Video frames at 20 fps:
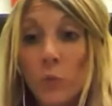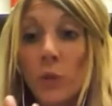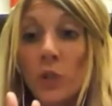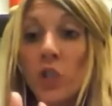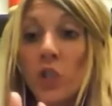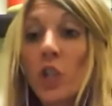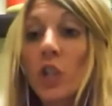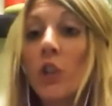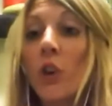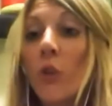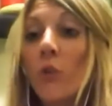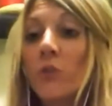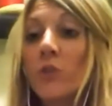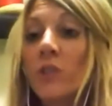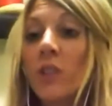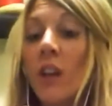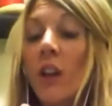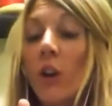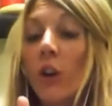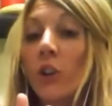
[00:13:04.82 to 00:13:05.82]
when she
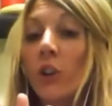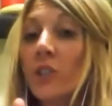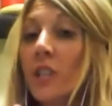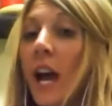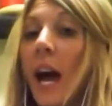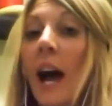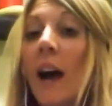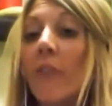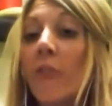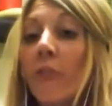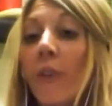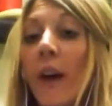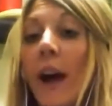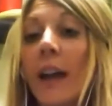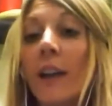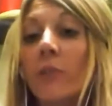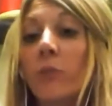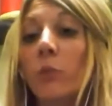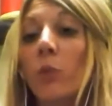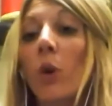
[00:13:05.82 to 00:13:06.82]
knows her top
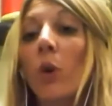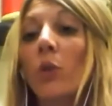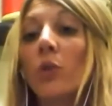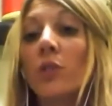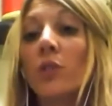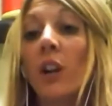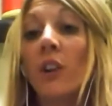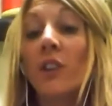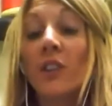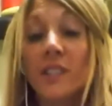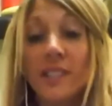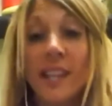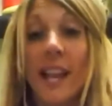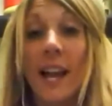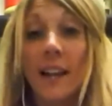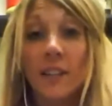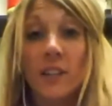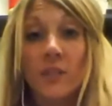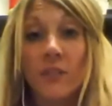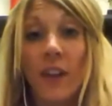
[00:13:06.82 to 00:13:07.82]
5 roles are
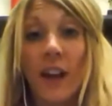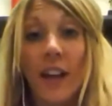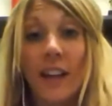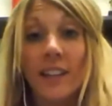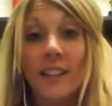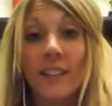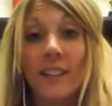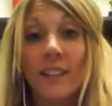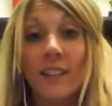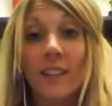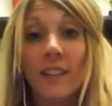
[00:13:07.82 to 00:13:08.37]
satisfied.